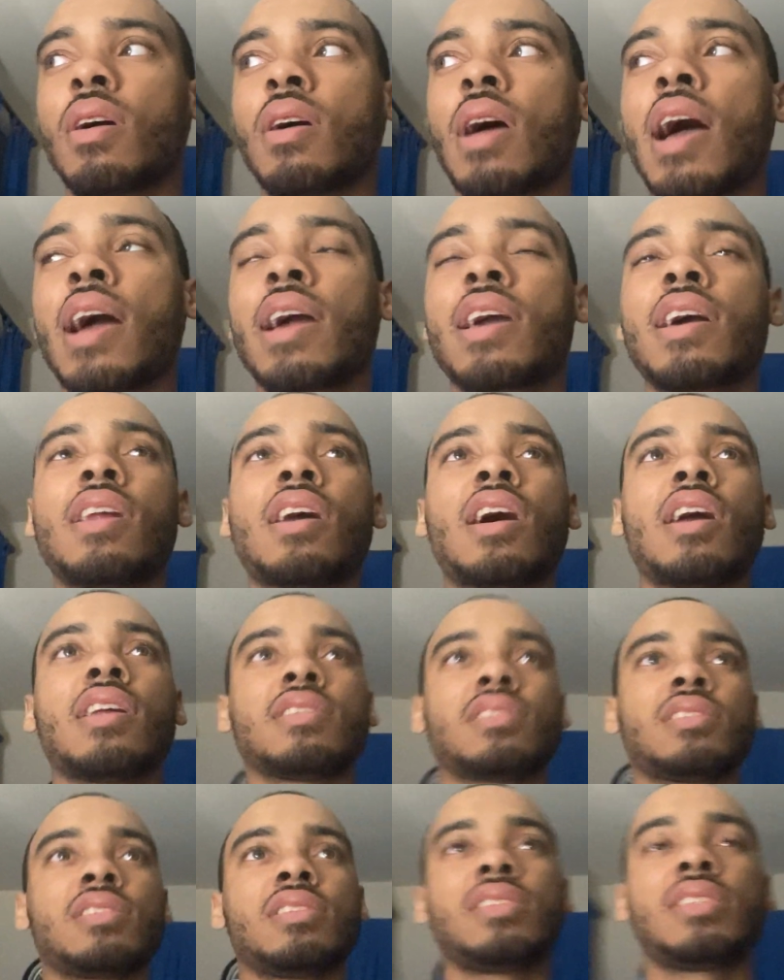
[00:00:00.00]
I can
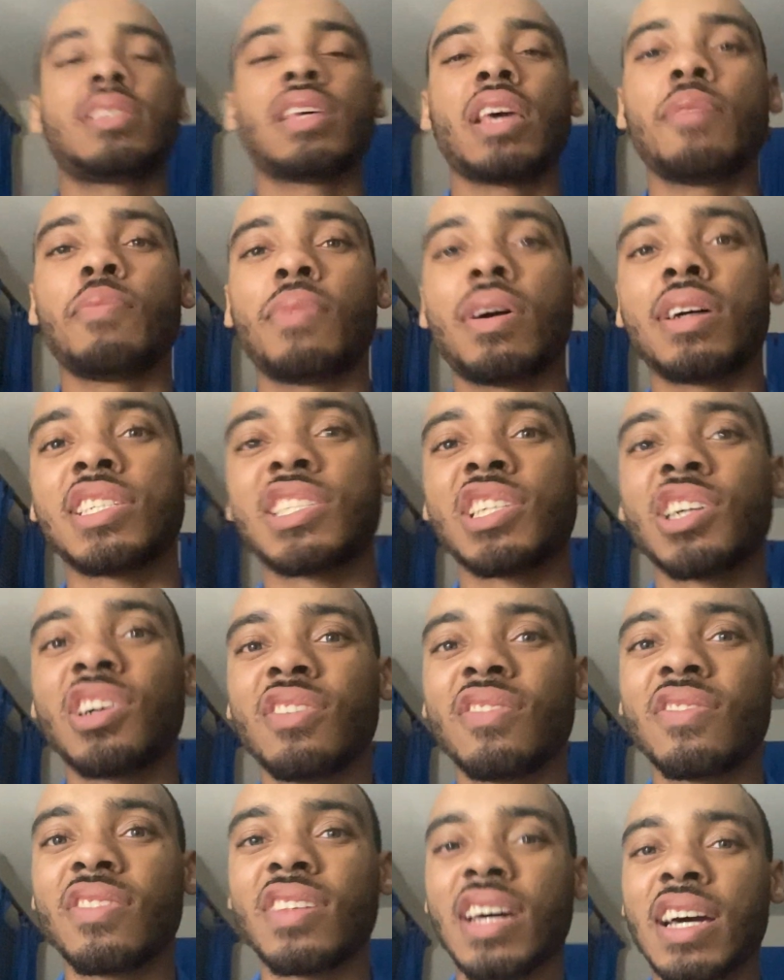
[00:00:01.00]
honestly say
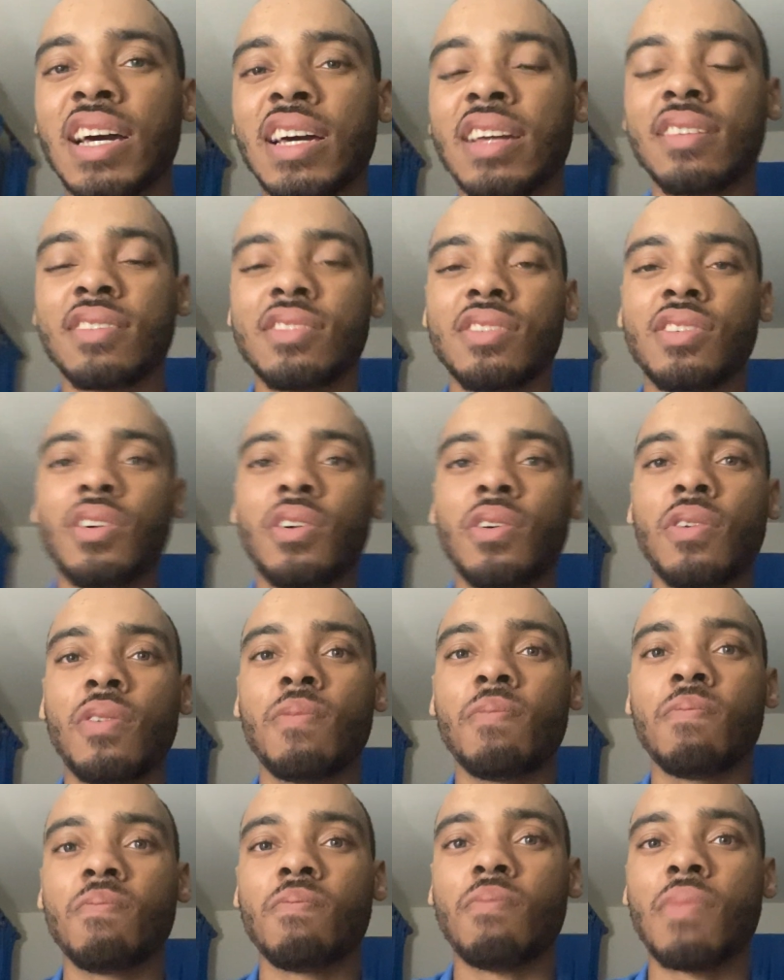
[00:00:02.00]
myself that, you know,
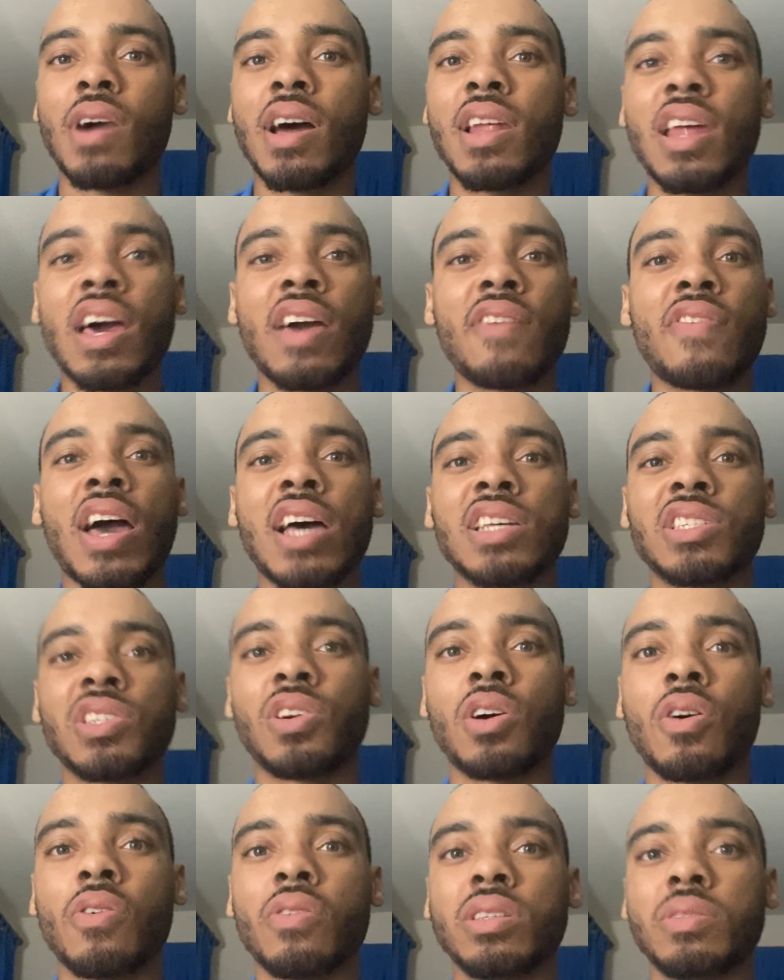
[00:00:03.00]
my life hasn't
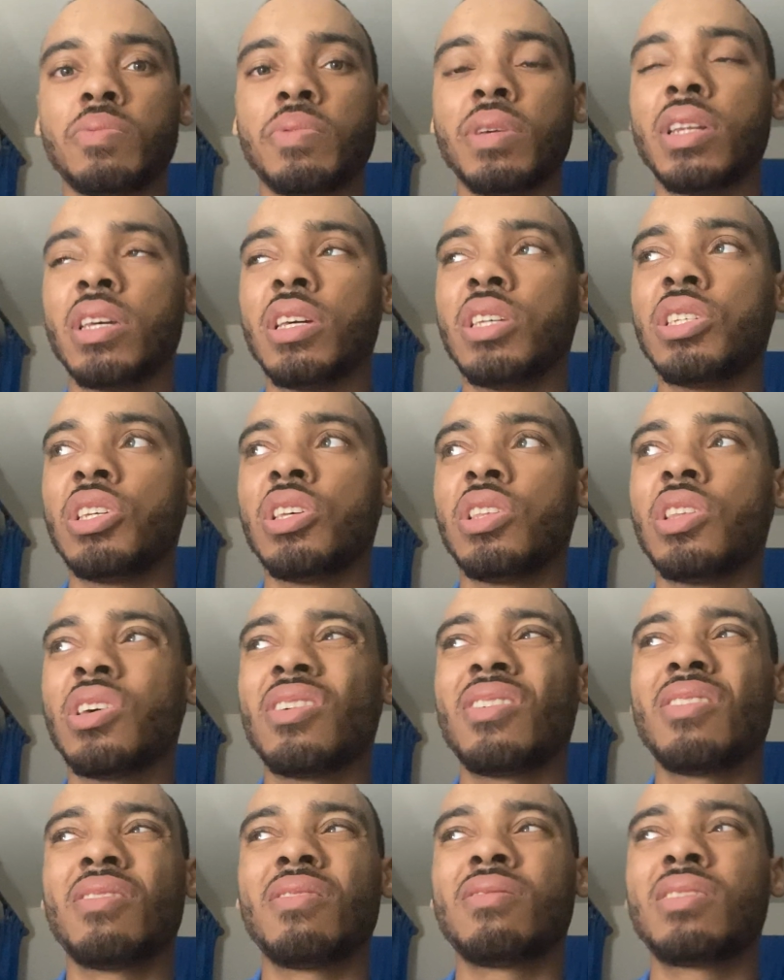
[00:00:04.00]
always been easy.
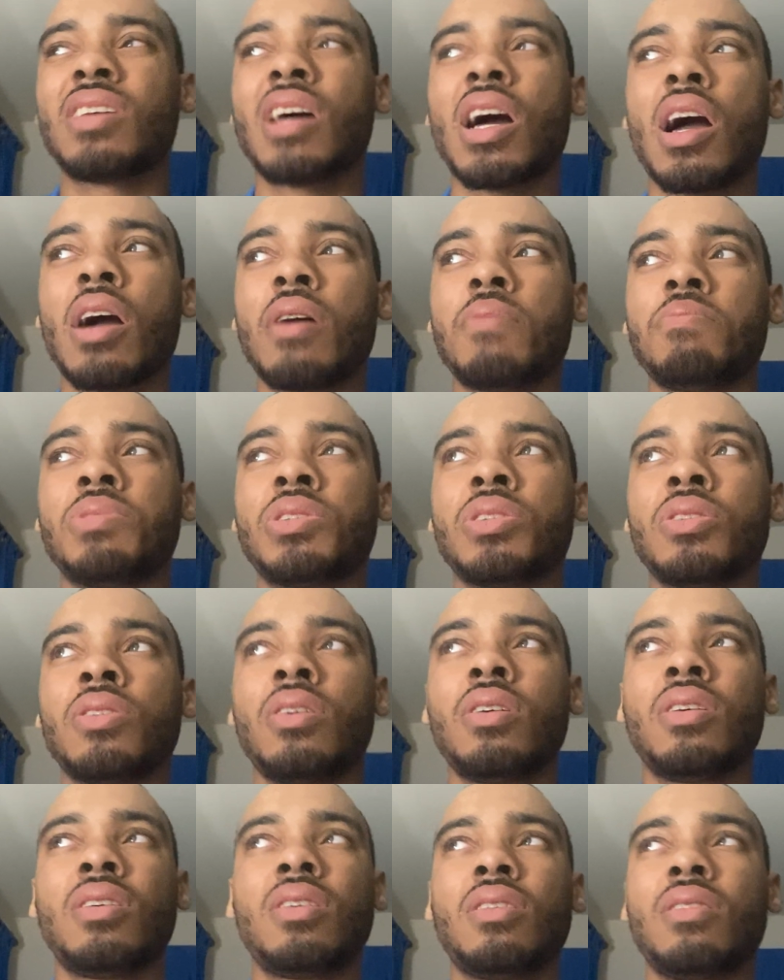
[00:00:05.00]
There are times,
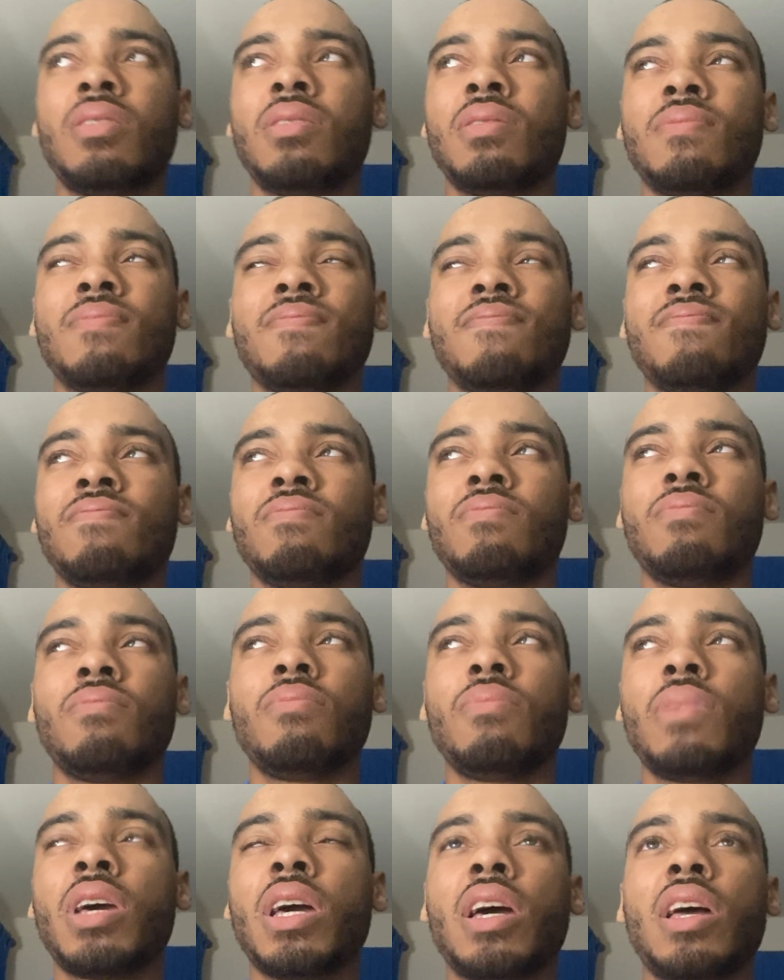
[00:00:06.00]

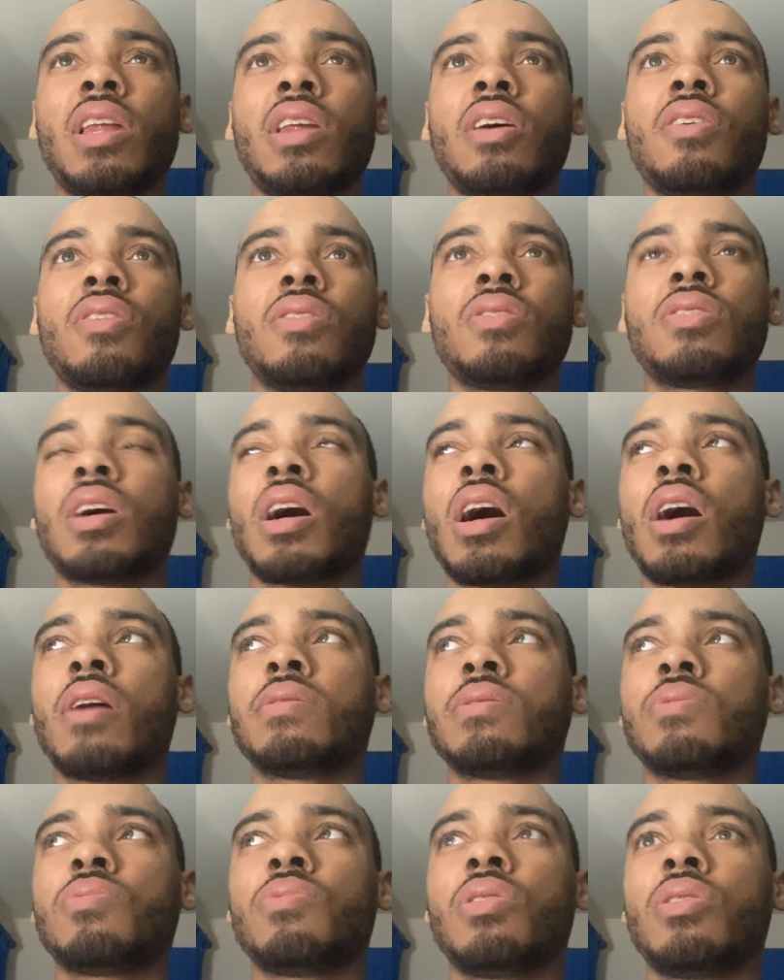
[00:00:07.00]
man, there are
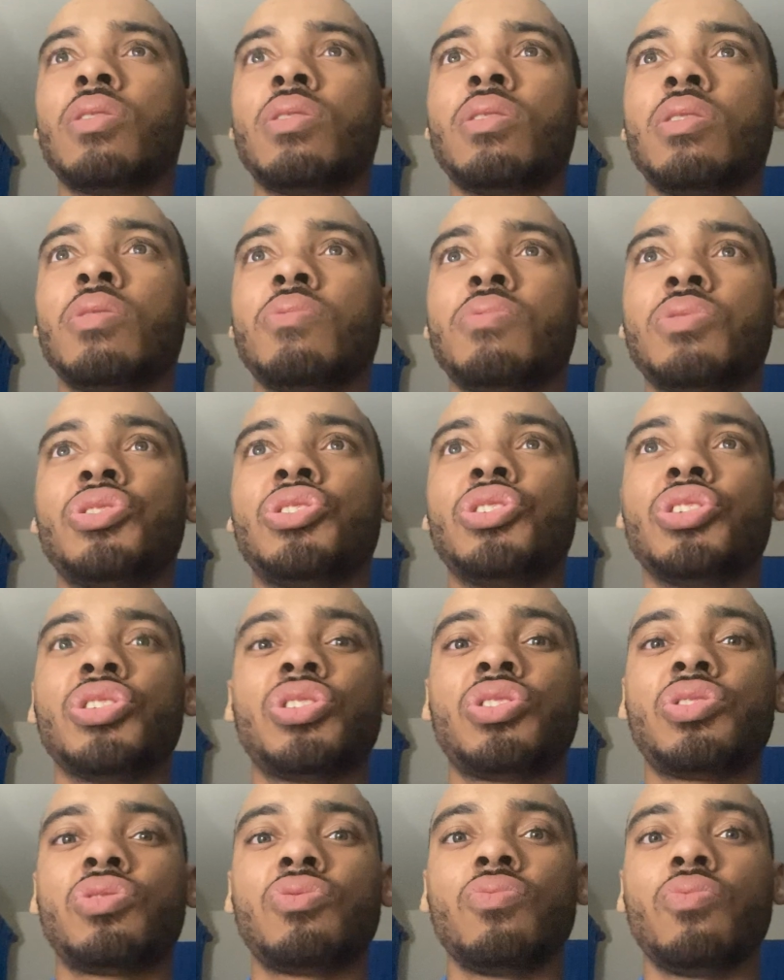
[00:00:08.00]
times where it was
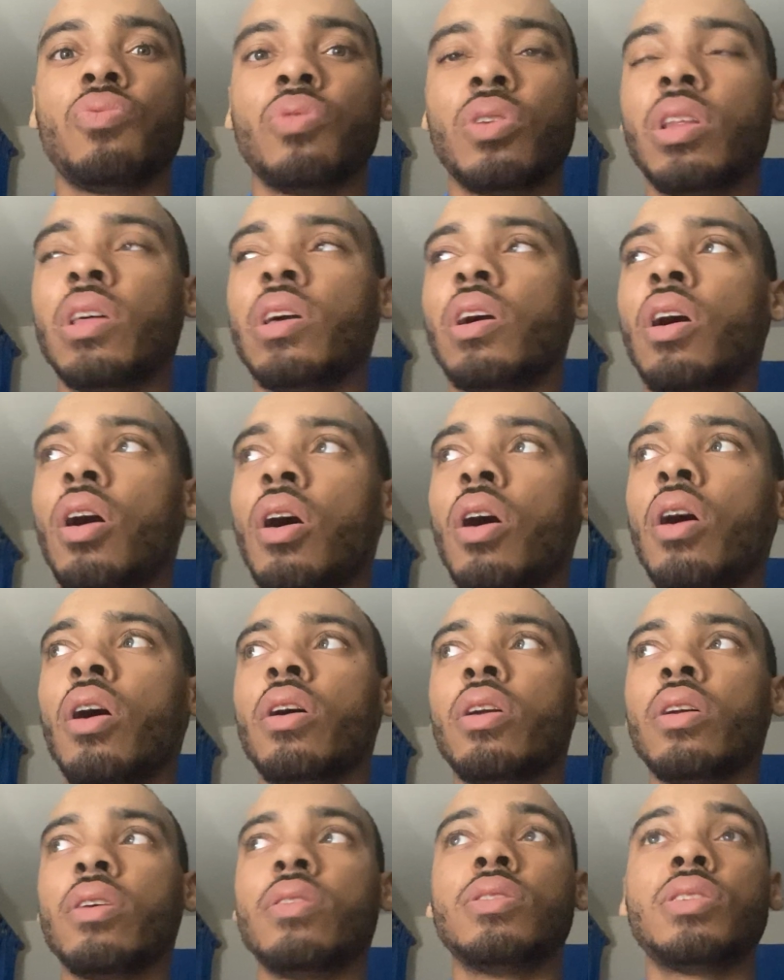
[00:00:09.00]
just really hard
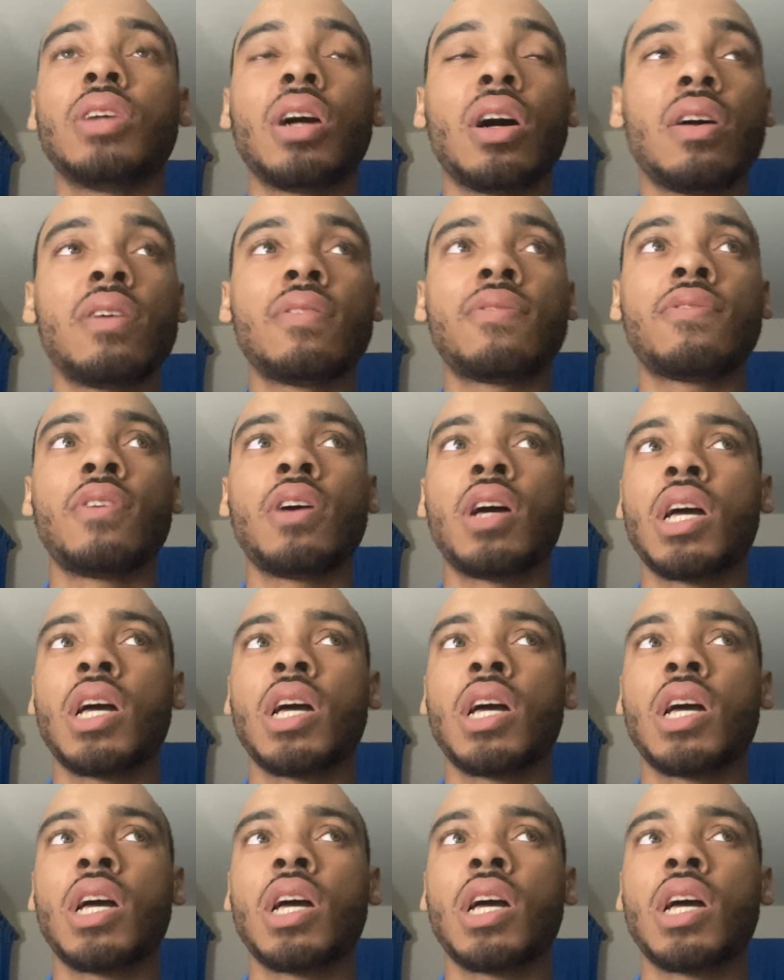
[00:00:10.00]
and tough.